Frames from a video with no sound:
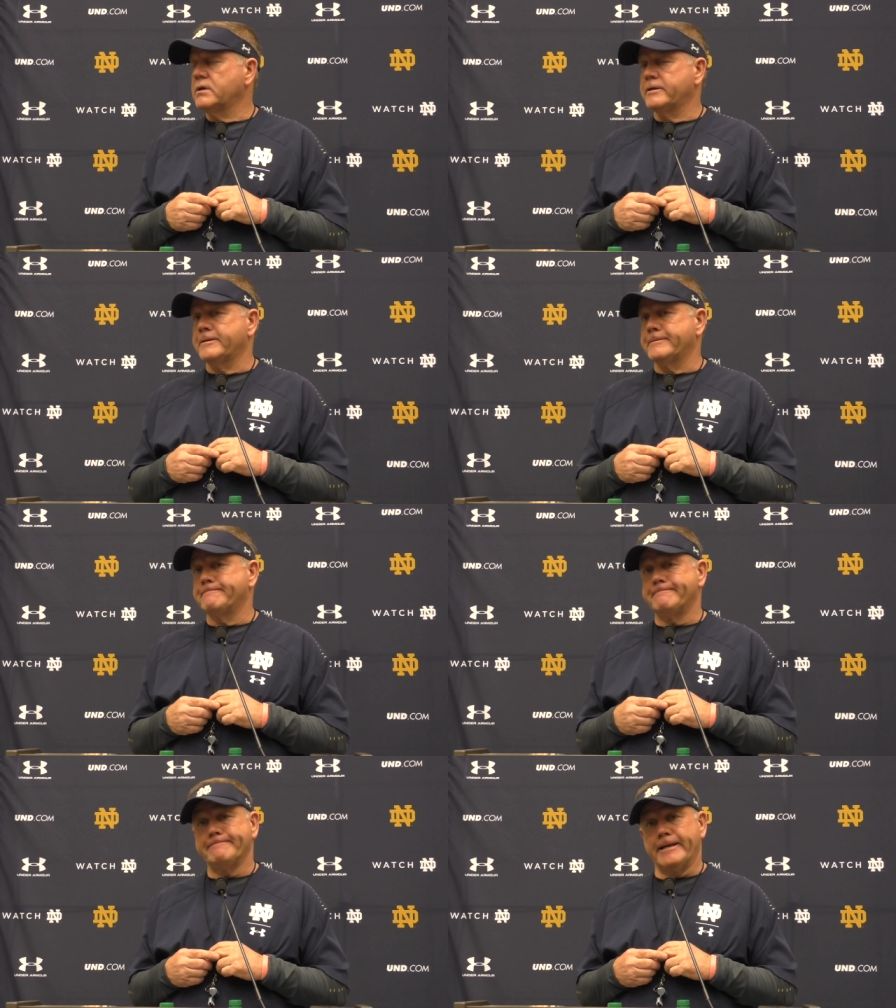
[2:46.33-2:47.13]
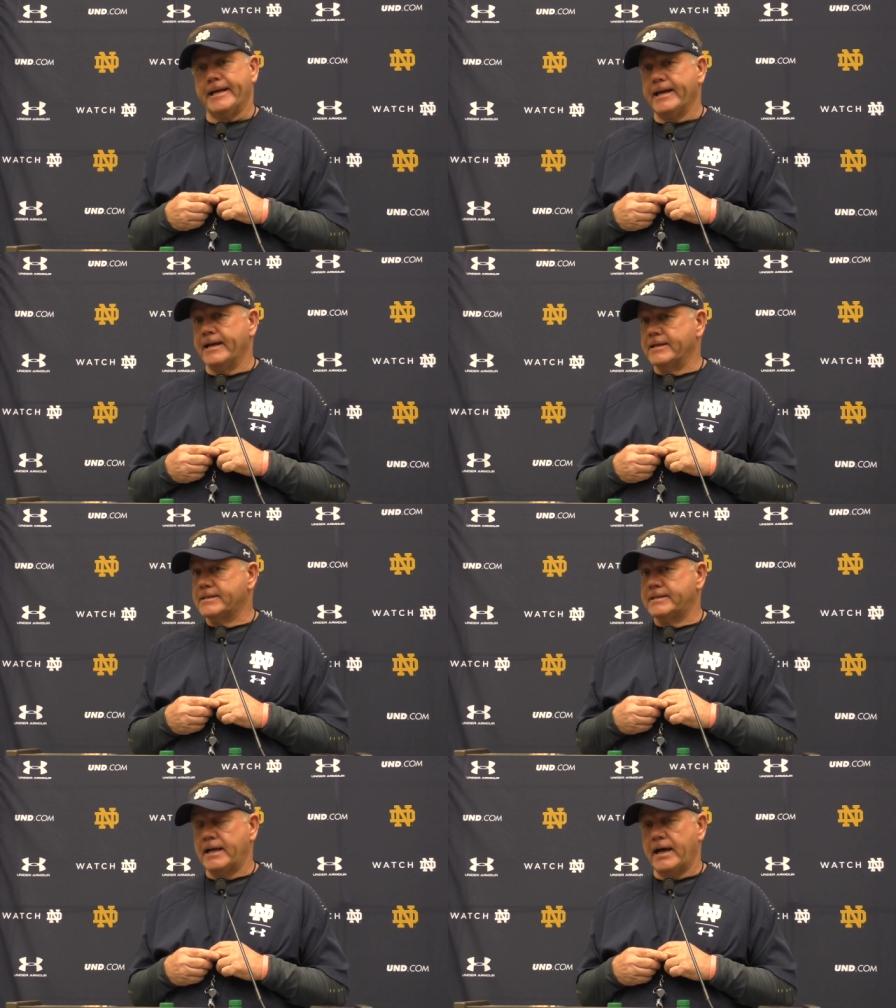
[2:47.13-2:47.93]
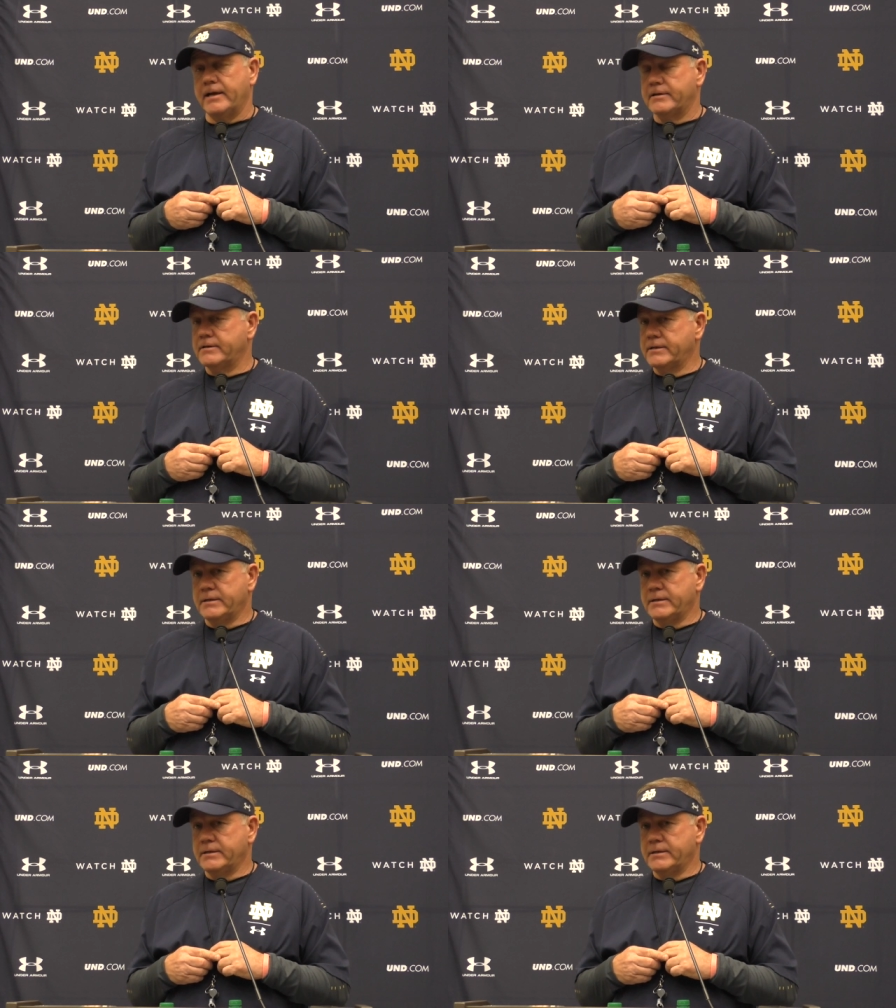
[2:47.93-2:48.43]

Um, and again, it's not